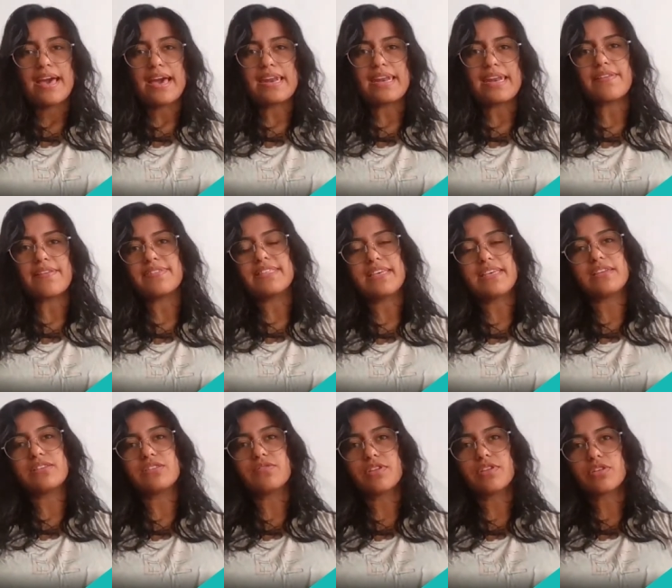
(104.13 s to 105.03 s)
And at the
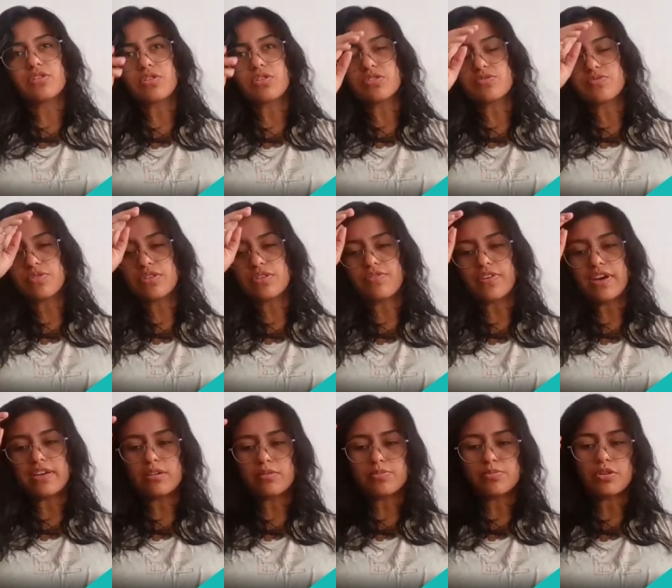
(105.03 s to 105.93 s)
end of the course for the
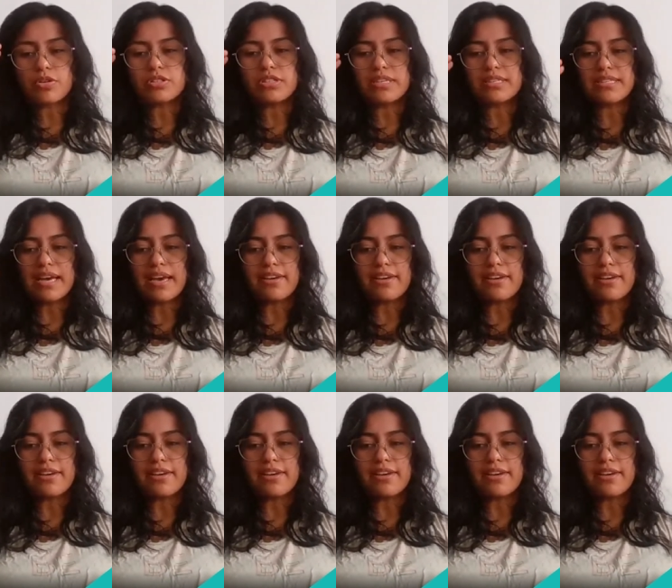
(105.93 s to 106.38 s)
final project,